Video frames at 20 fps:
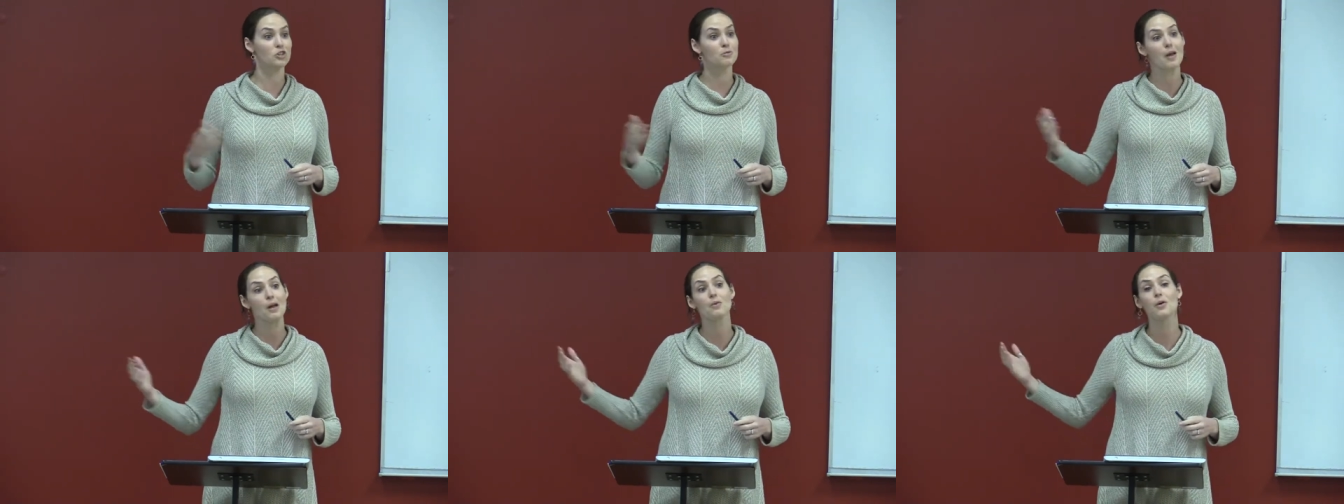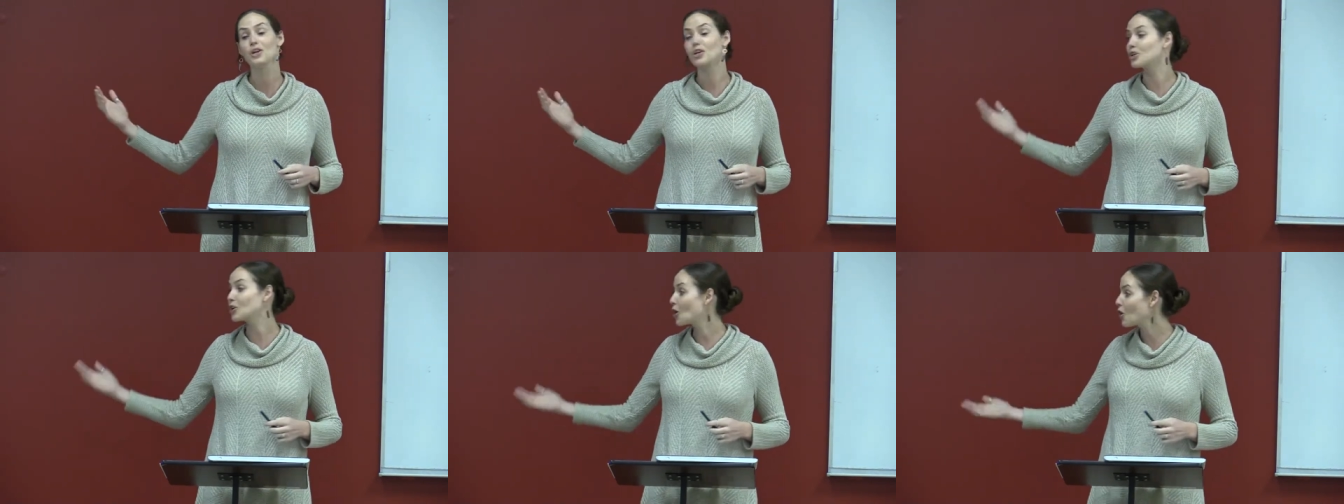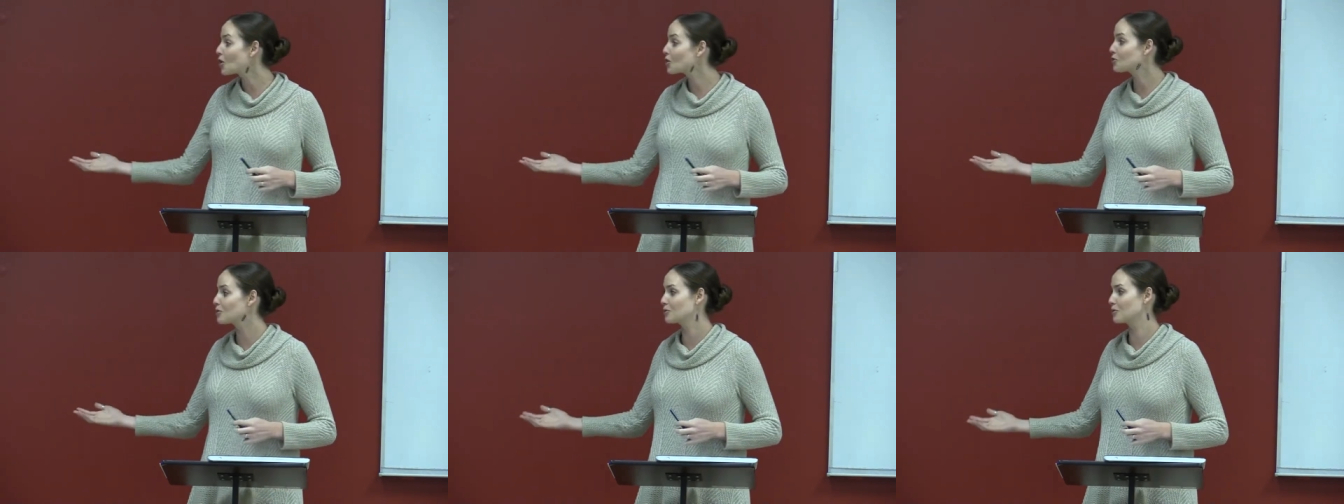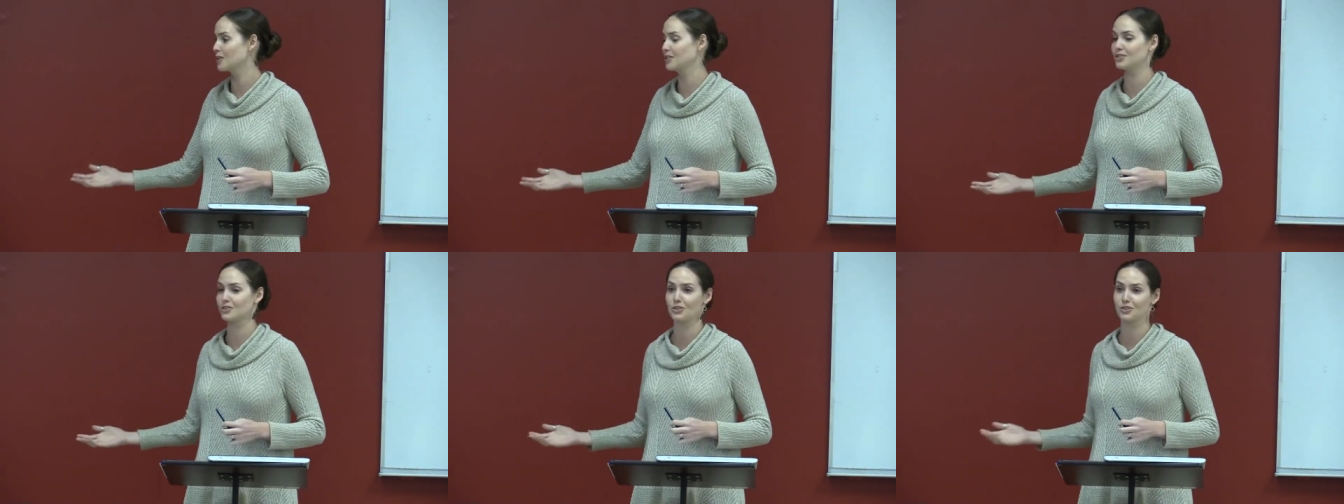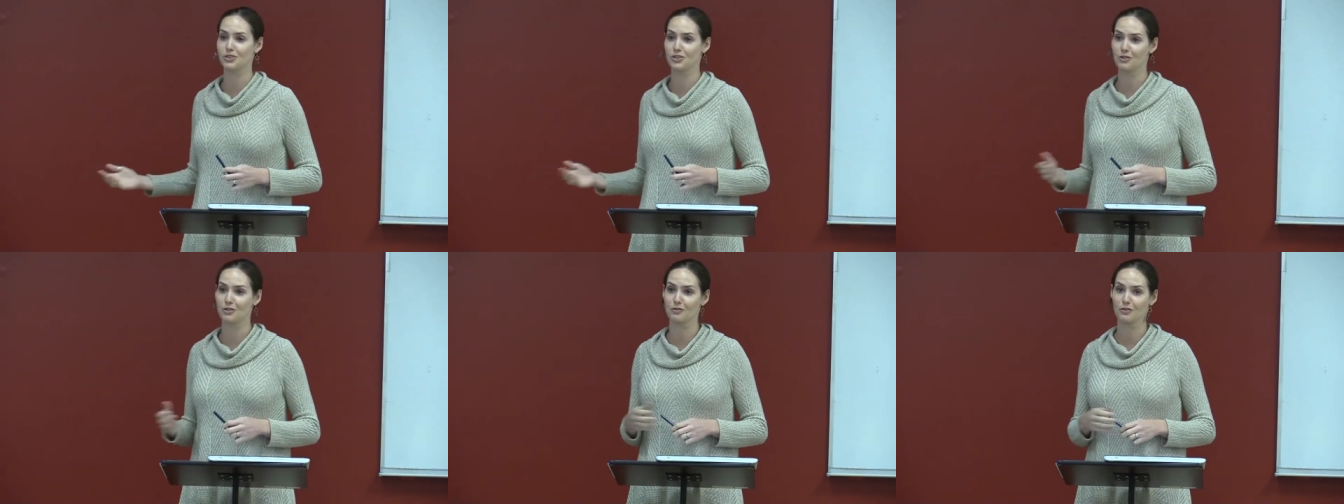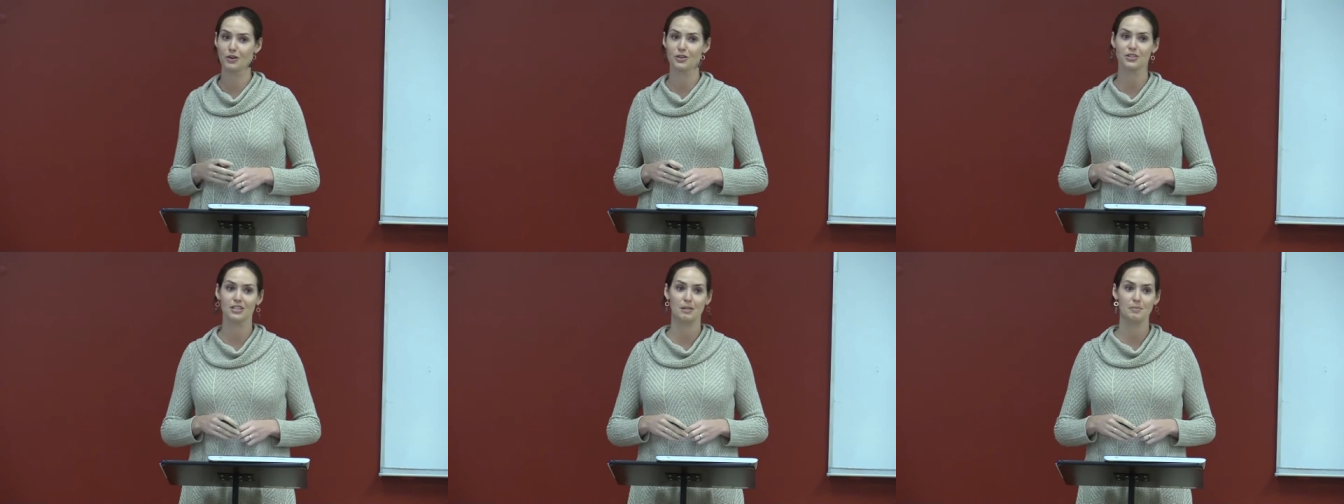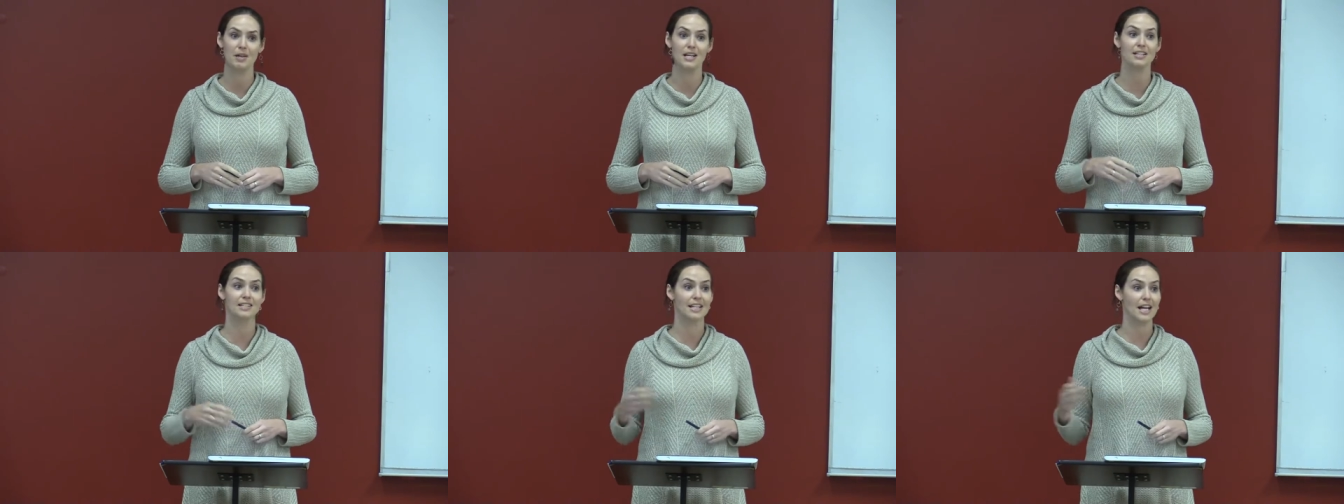you may want to go to a research university
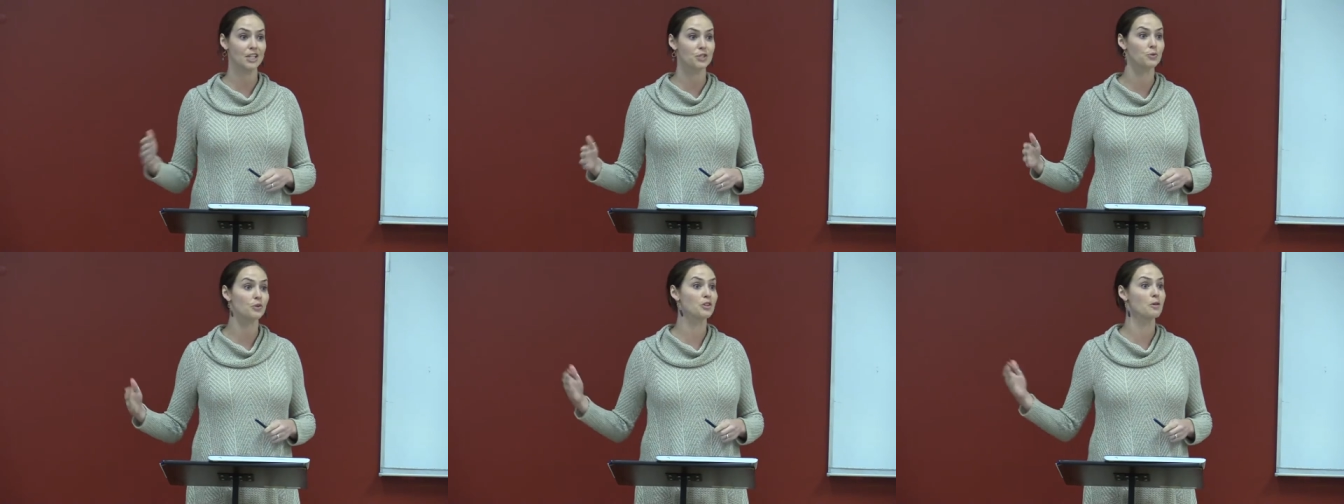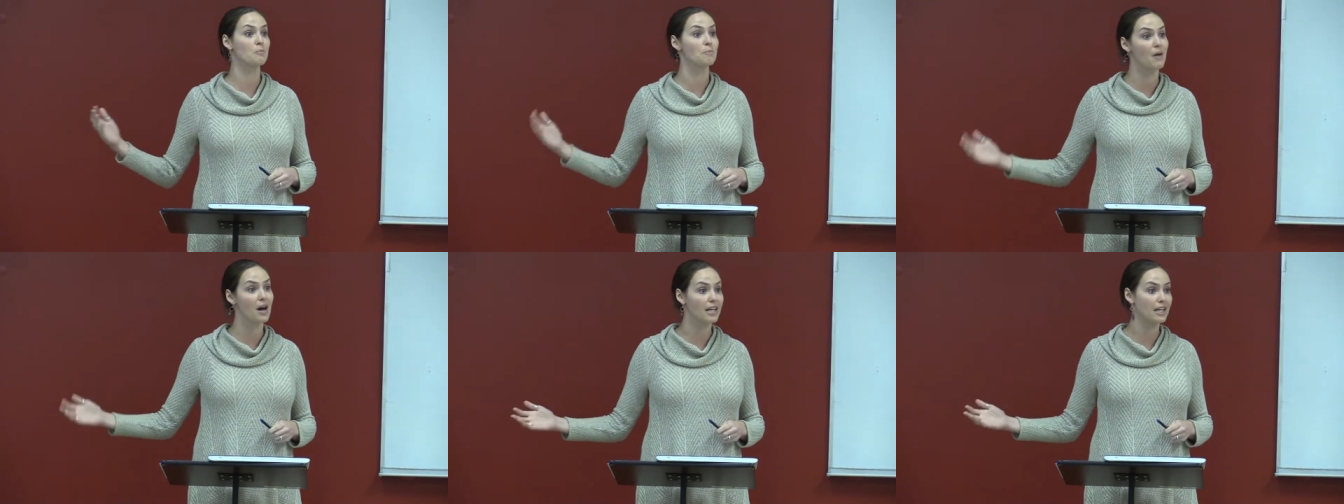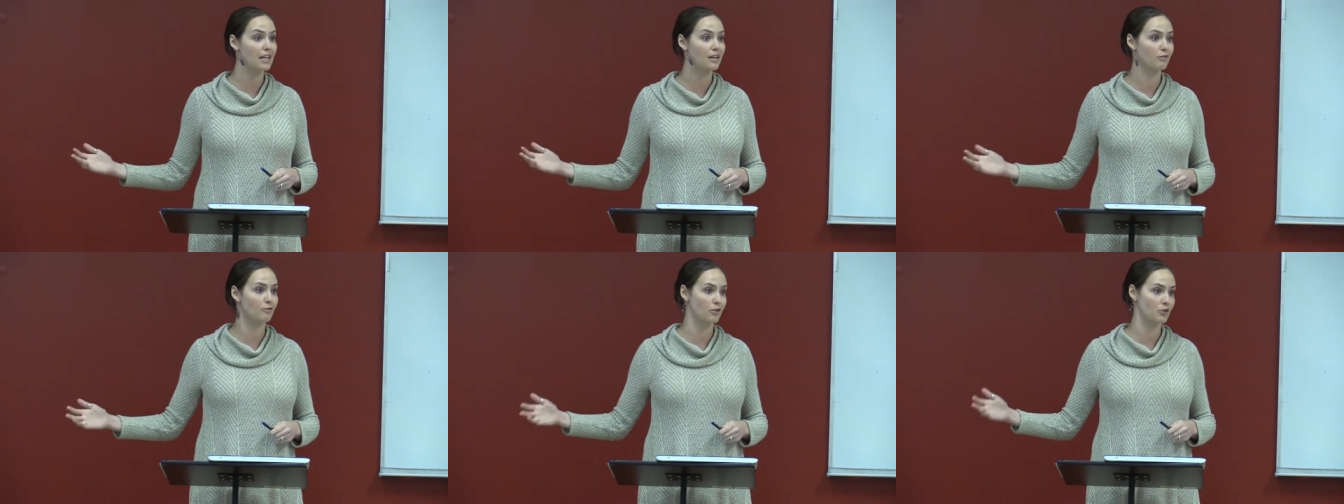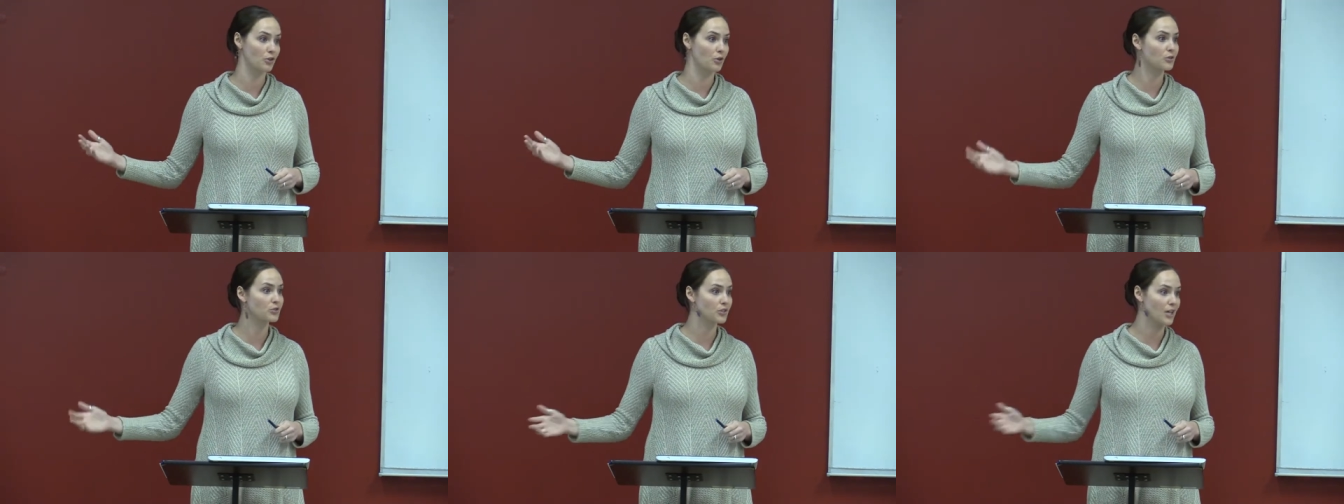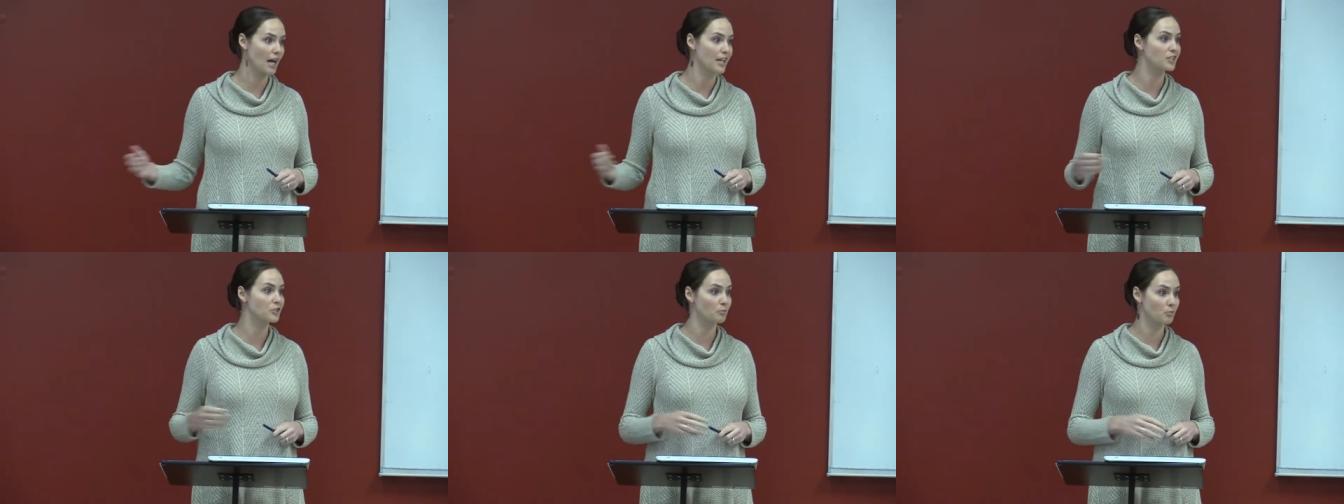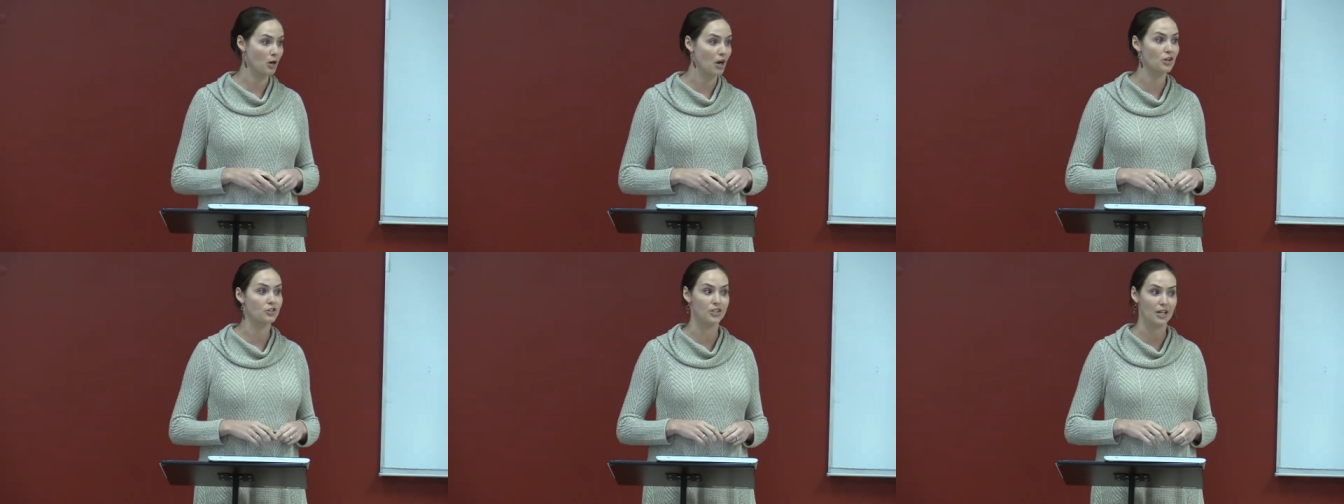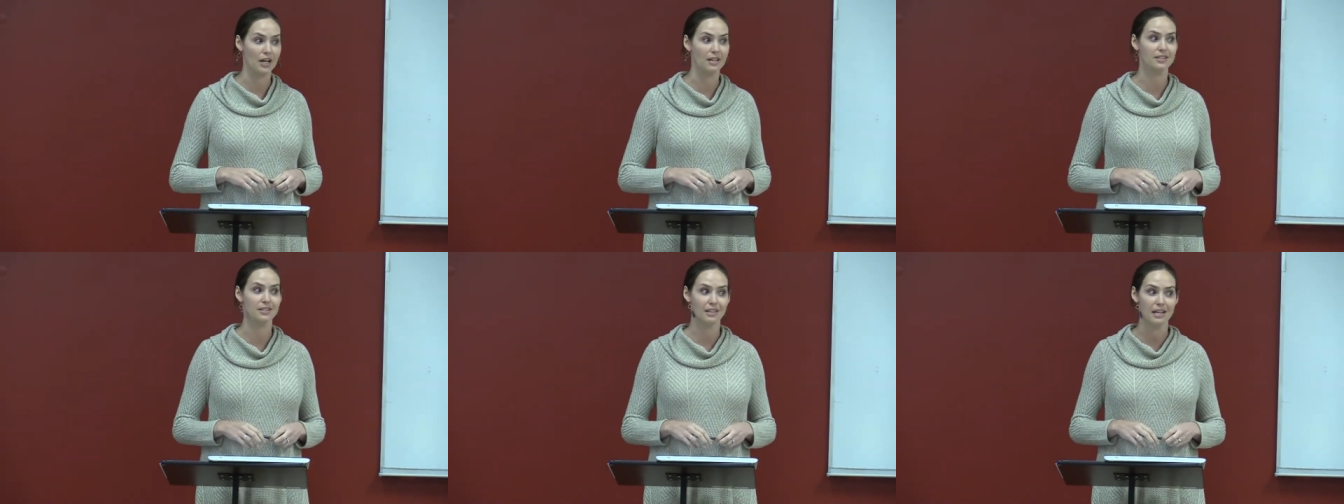because that's where the money for those kinds of
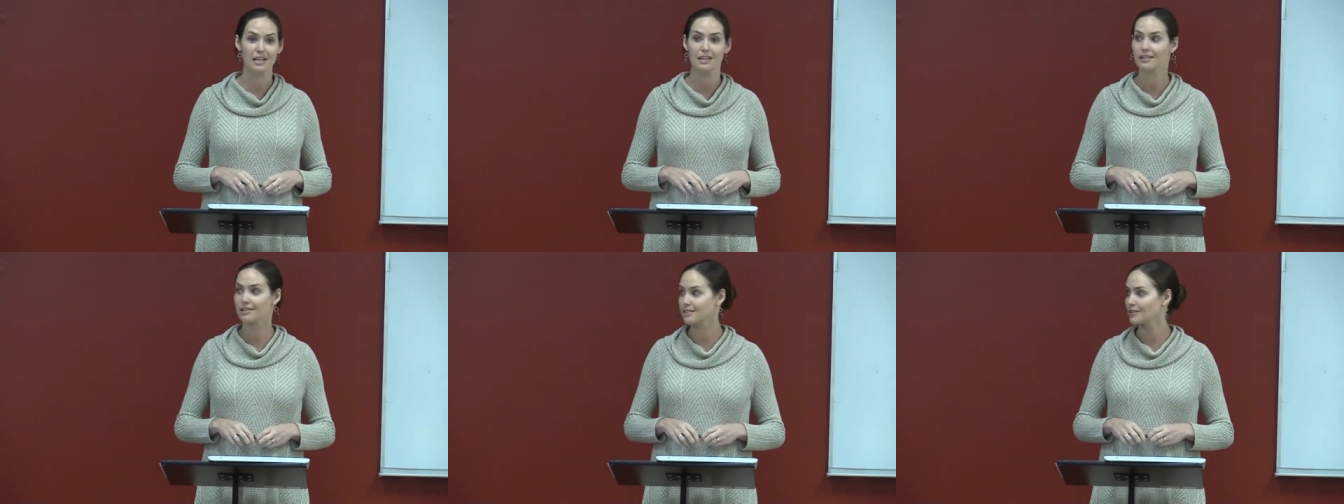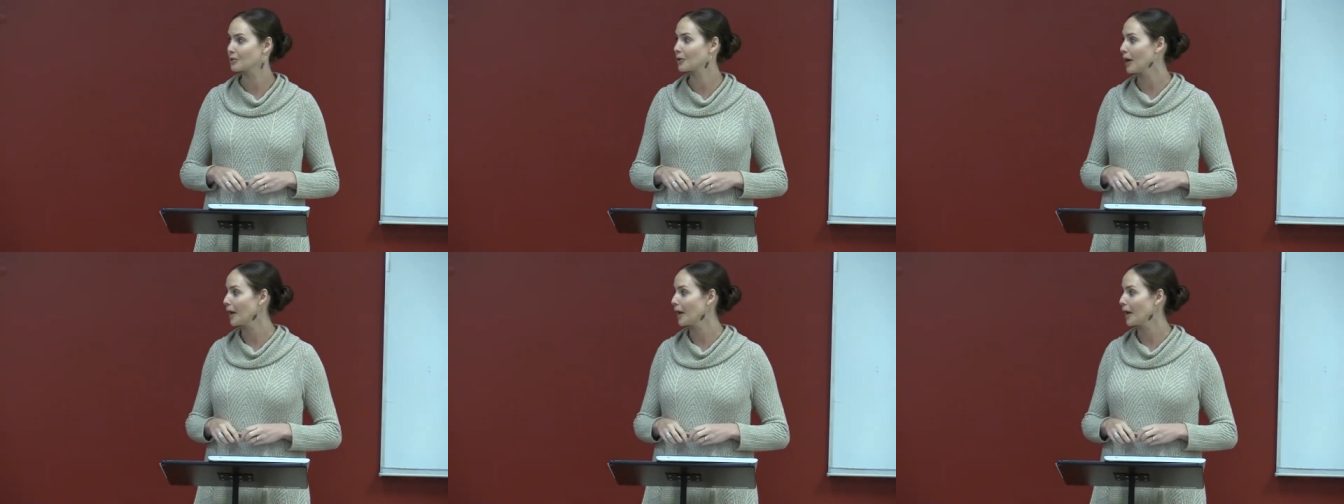projects is,